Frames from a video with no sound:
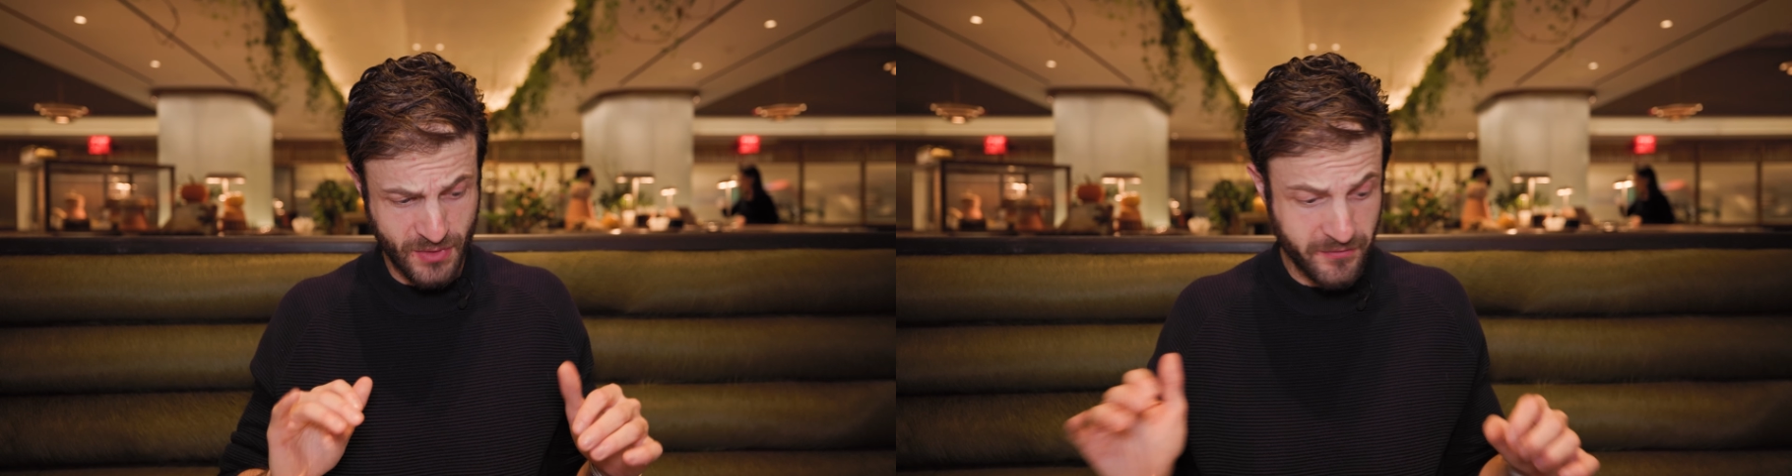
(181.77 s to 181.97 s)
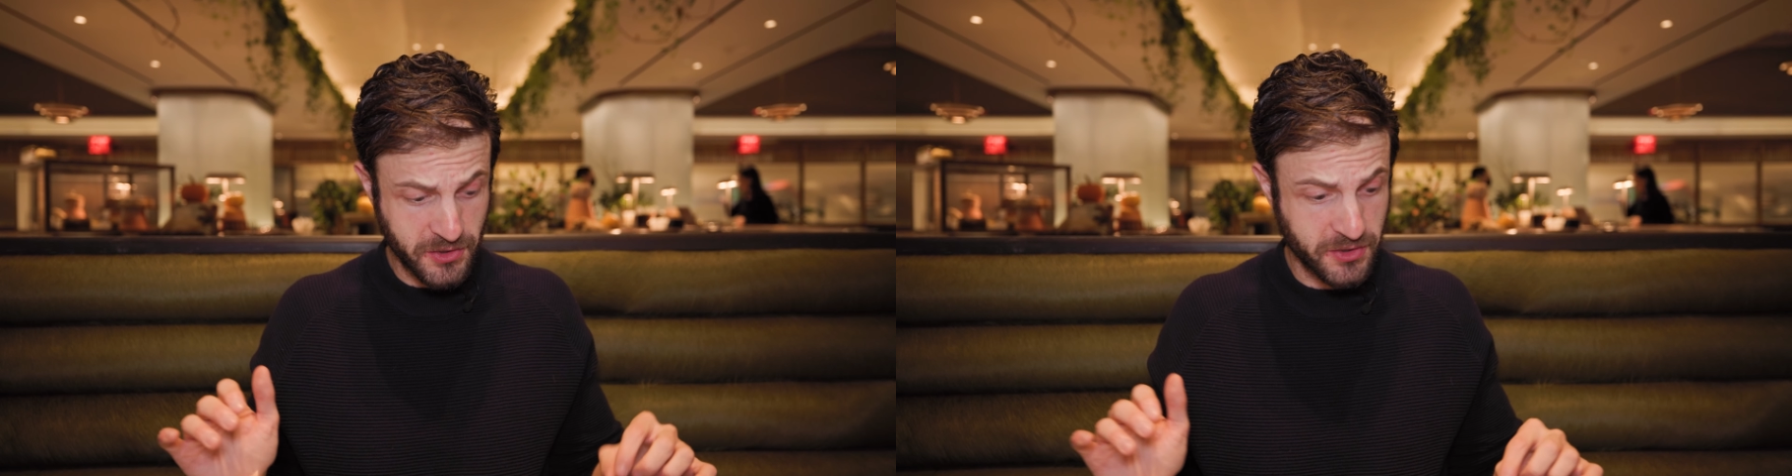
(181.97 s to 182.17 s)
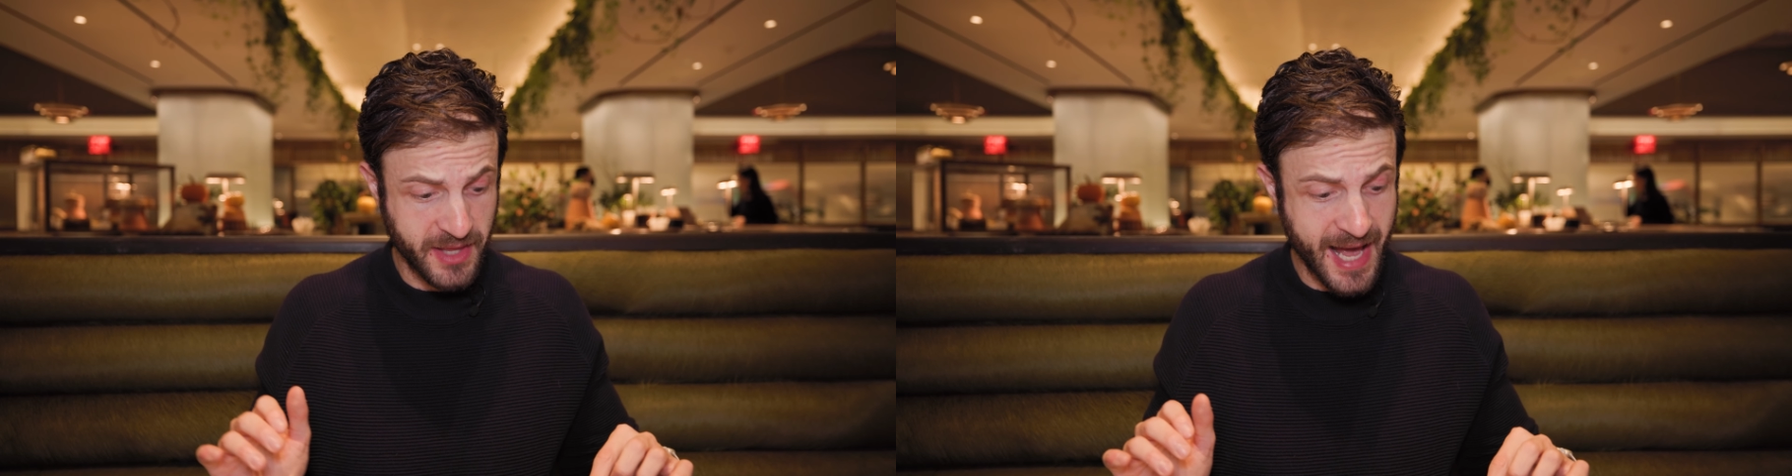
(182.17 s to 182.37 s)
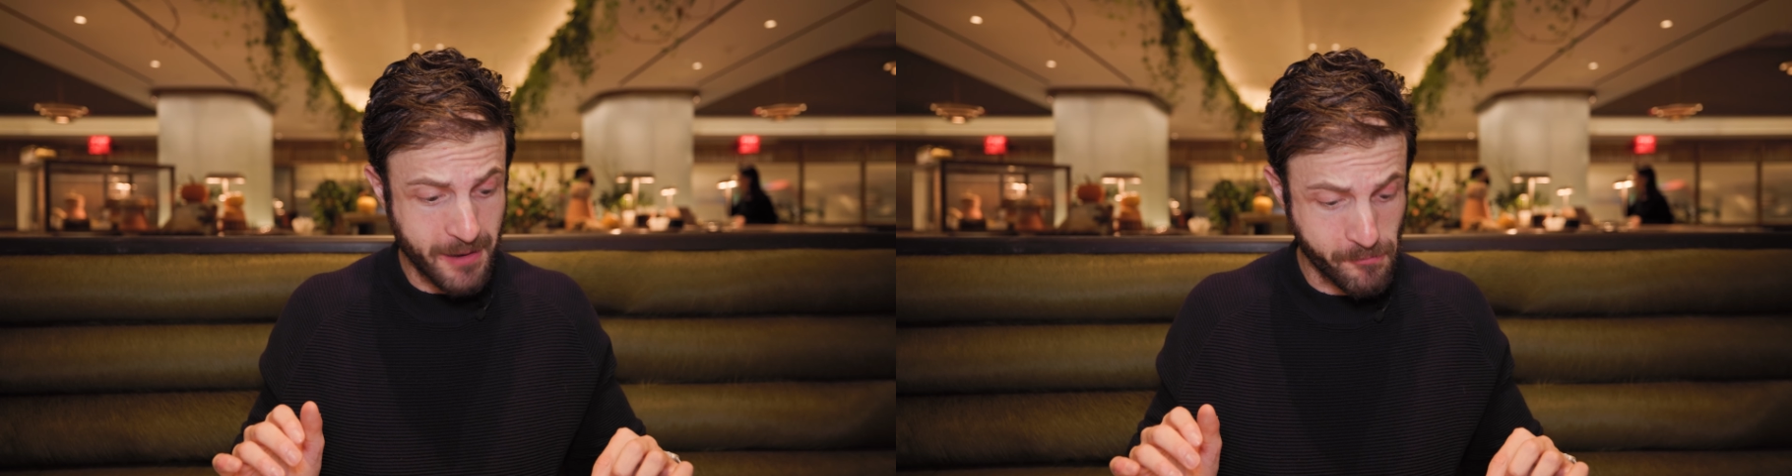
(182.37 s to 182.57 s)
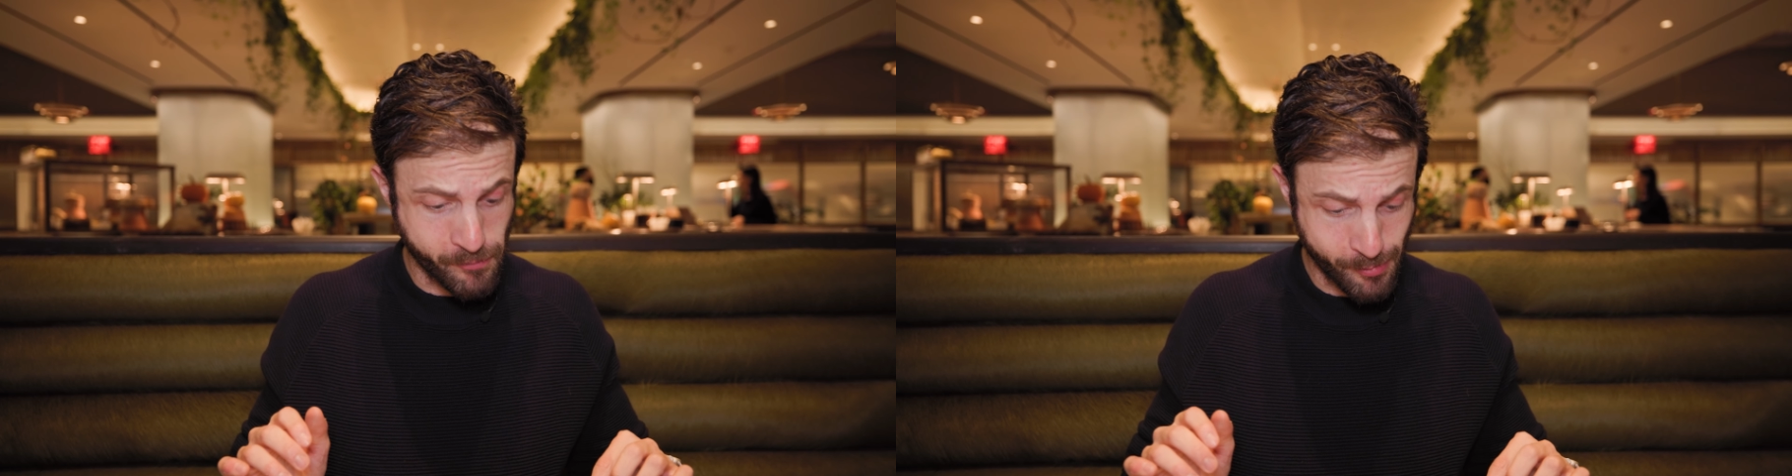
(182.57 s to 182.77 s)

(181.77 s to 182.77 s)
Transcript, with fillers: Never heard of that.